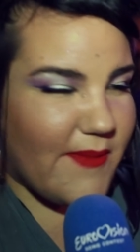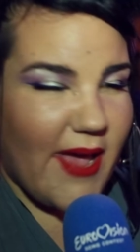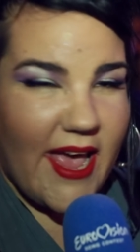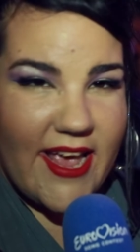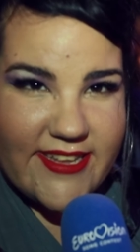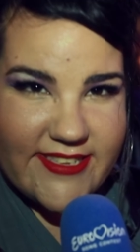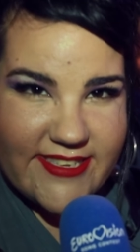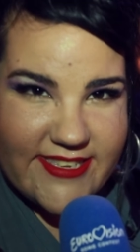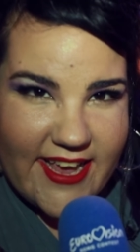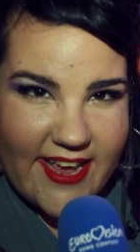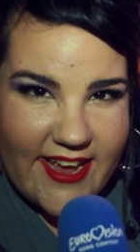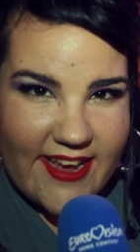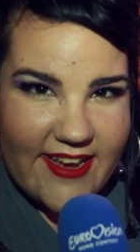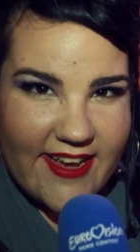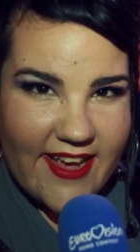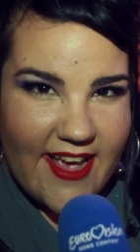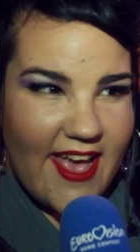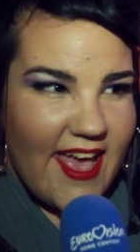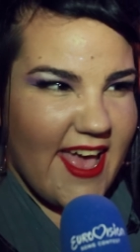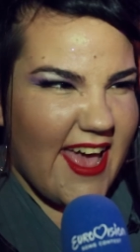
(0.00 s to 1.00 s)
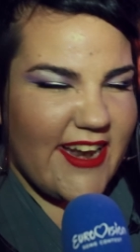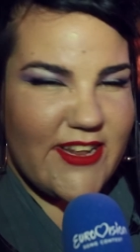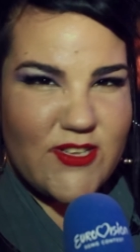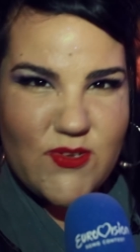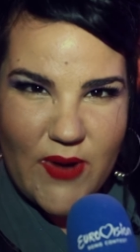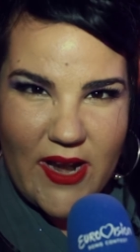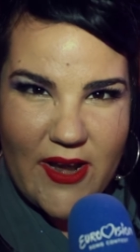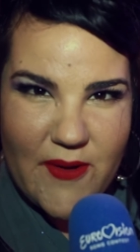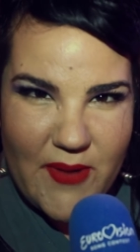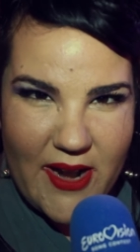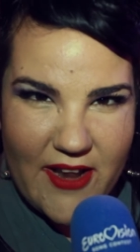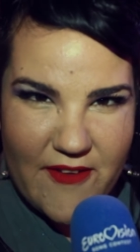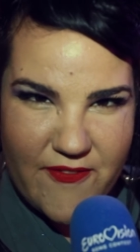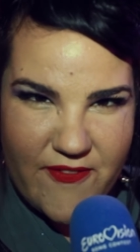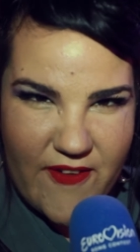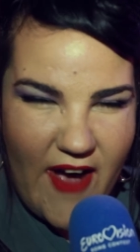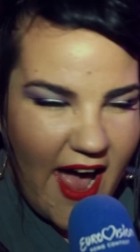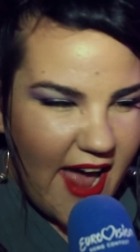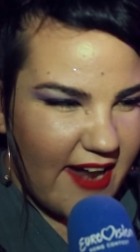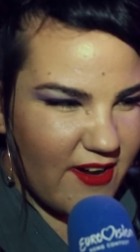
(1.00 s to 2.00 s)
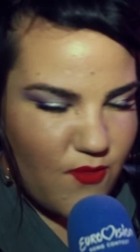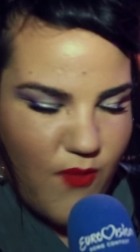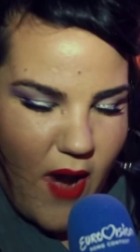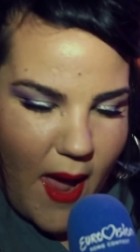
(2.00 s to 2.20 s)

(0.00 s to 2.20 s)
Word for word: amazing, and it's really, really fun,